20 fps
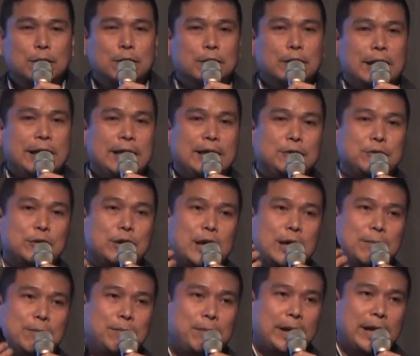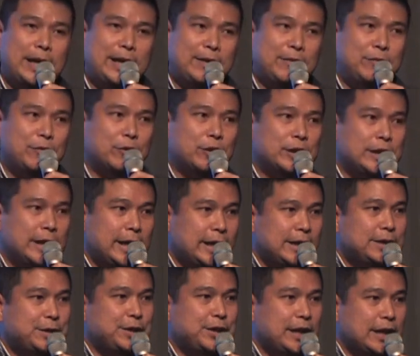they do not pay for the
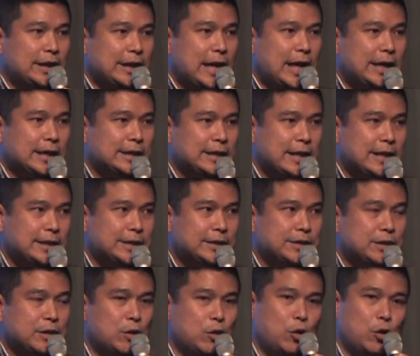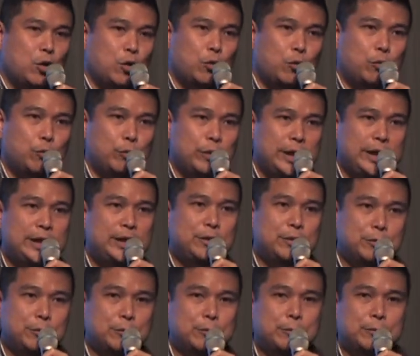internet access, we
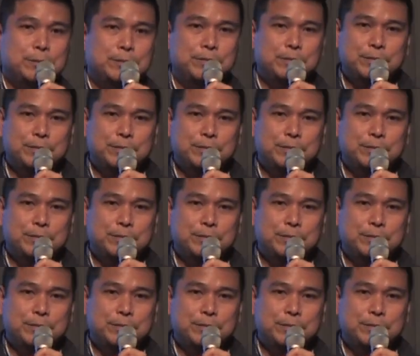do.